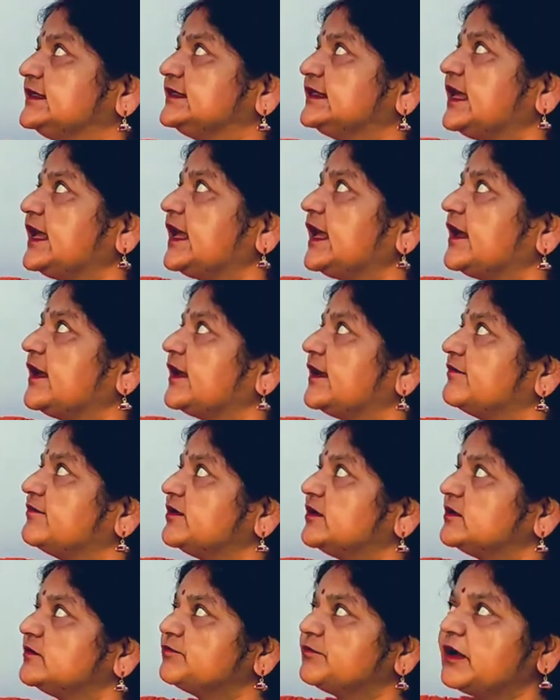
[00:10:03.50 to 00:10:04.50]
did they
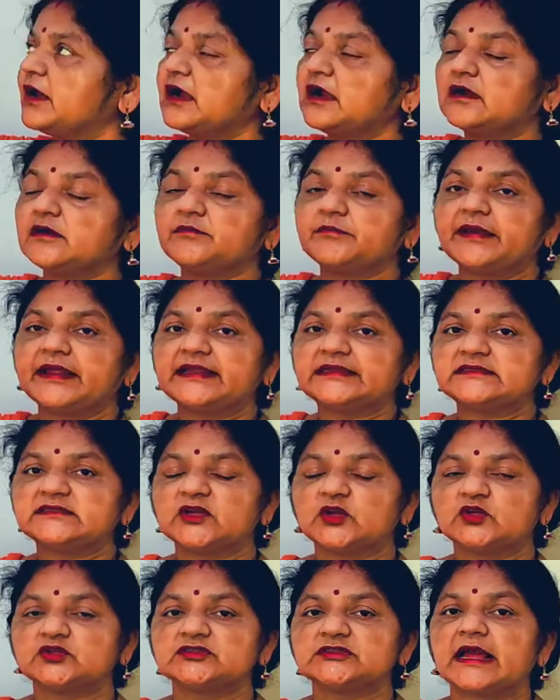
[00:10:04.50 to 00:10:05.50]
ever
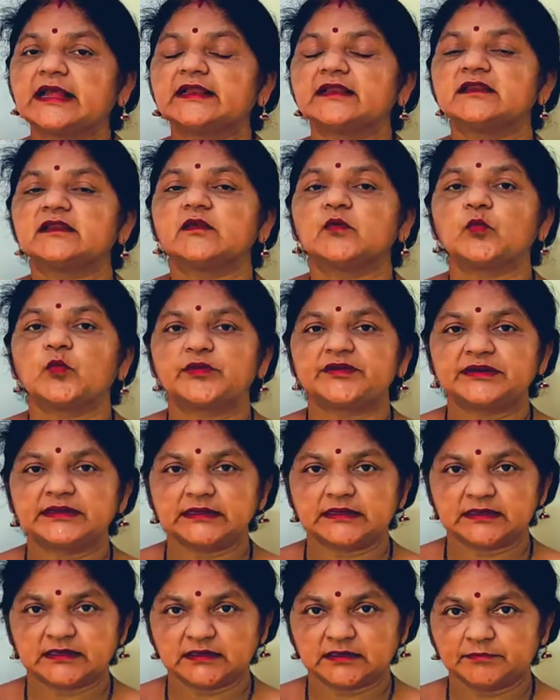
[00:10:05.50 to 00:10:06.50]
never spell
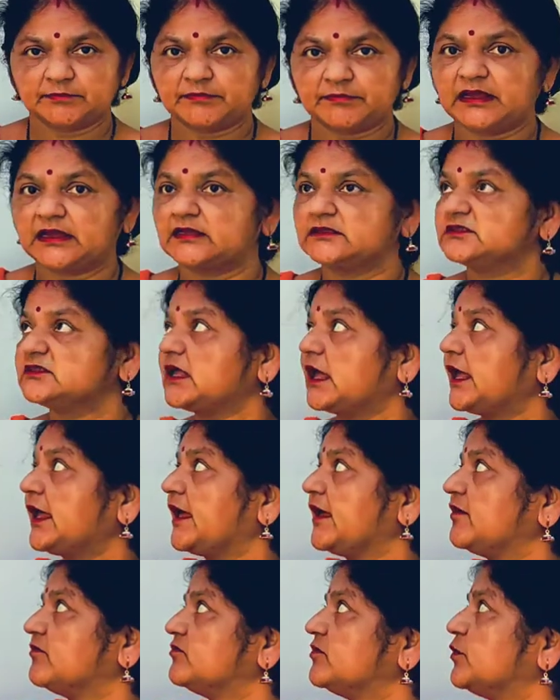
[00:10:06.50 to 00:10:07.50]
right? Did
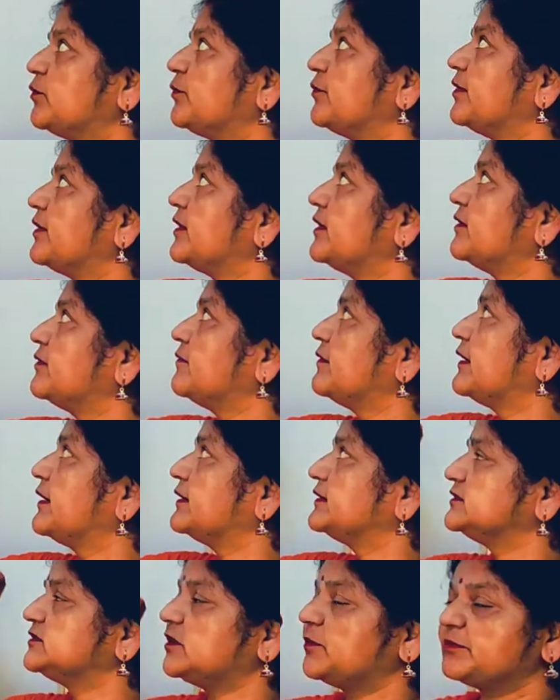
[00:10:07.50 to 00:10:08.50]
they ever
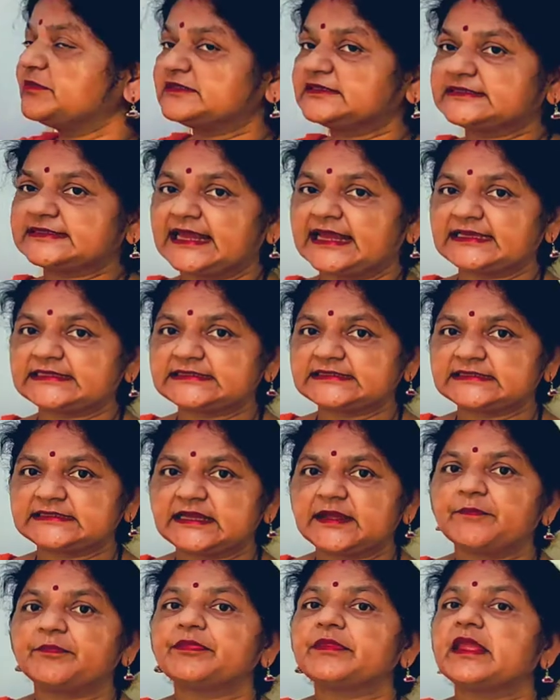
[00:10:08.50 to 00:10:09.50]
make
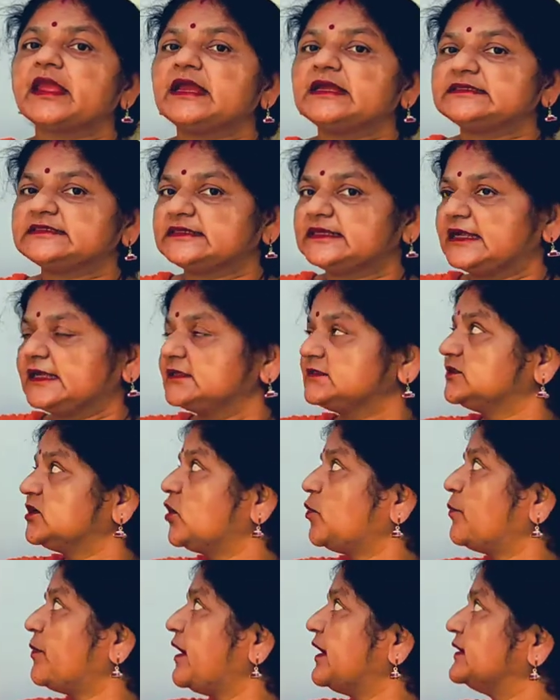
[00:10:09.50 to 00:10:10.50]
mistakes?
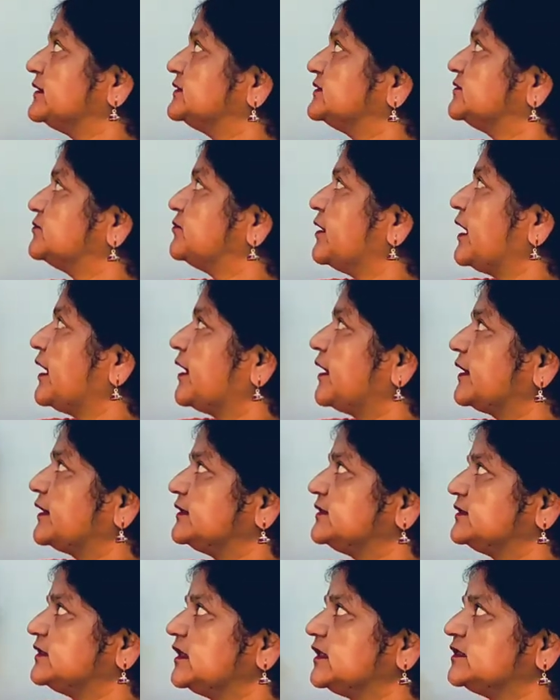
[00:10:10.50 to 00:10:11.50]
Were they punished
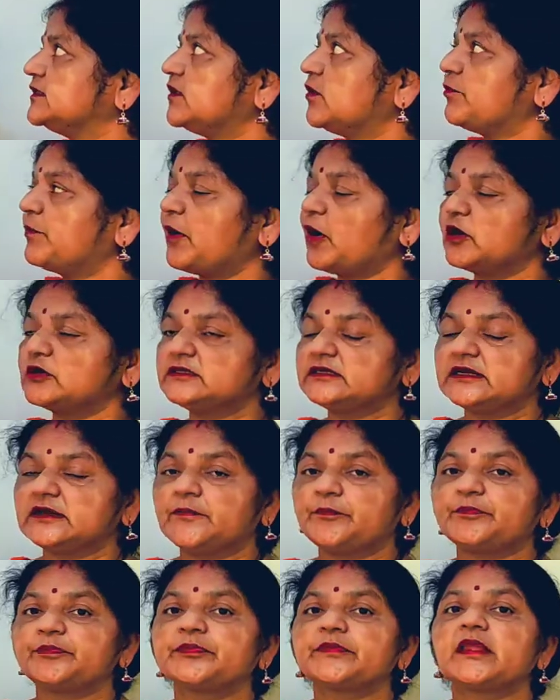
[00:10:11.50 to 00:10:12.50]
in the
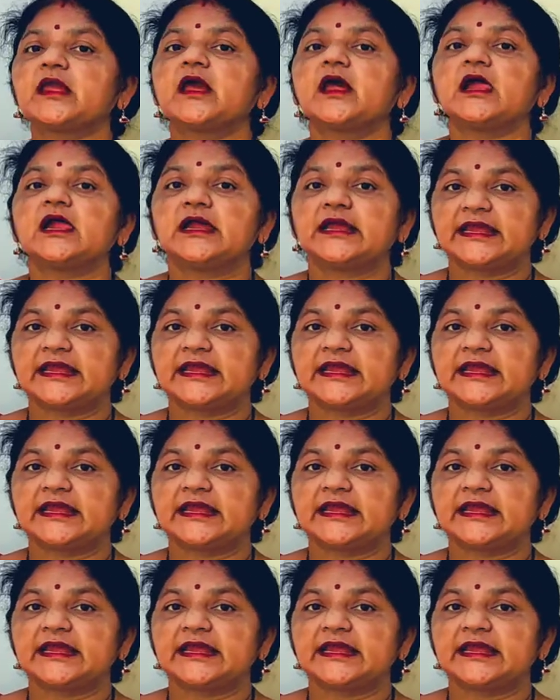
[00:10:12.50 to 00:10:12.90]
corner